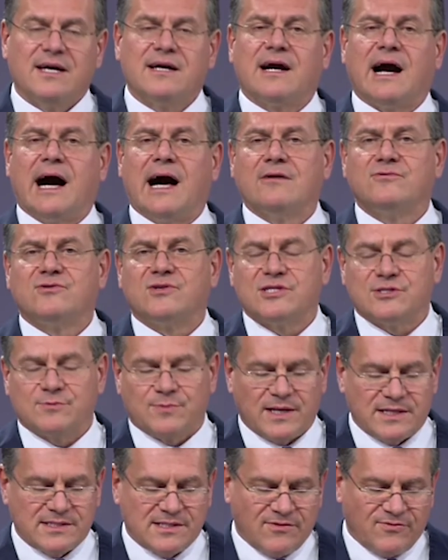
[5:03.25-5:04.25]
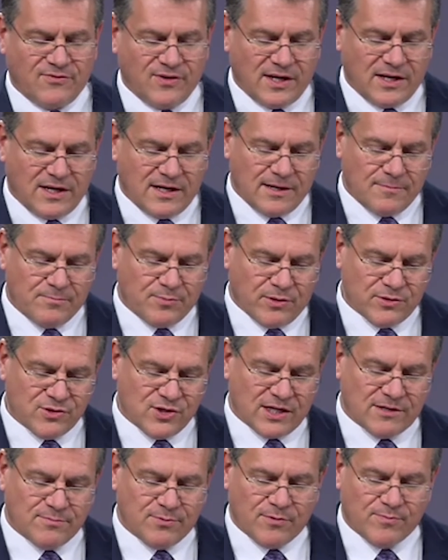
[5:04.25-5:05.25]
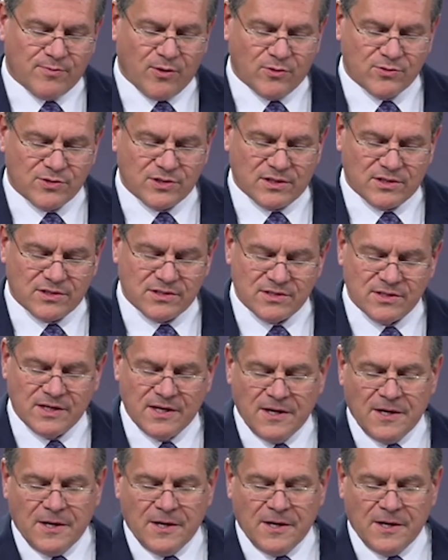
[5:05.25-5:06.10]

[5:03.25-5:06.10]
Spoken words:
country-specific project proposals.